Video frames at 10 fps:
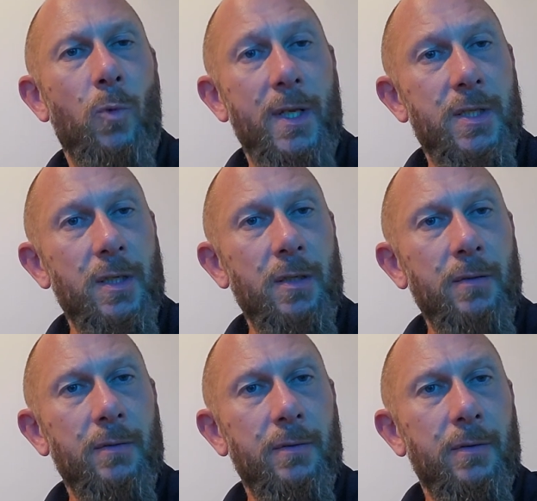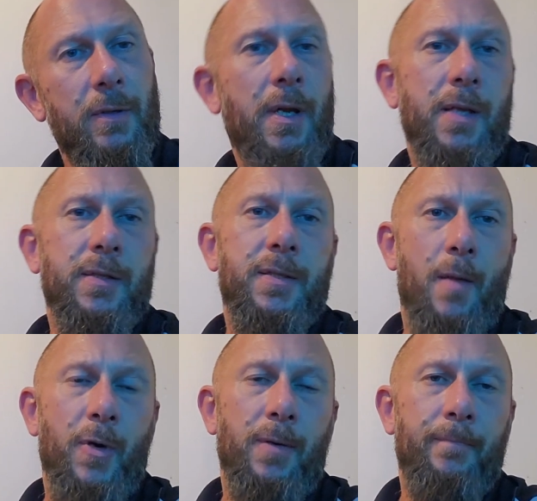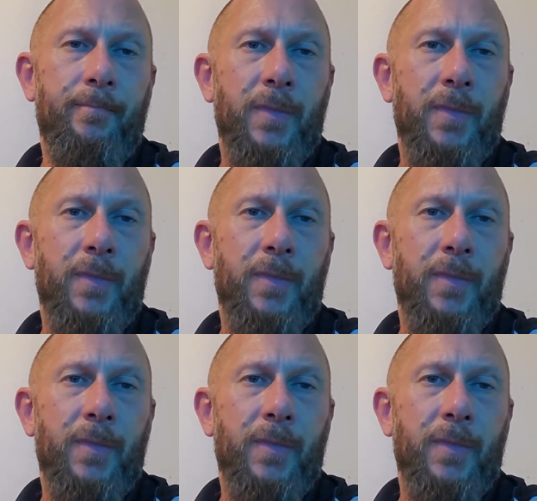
winter and summer.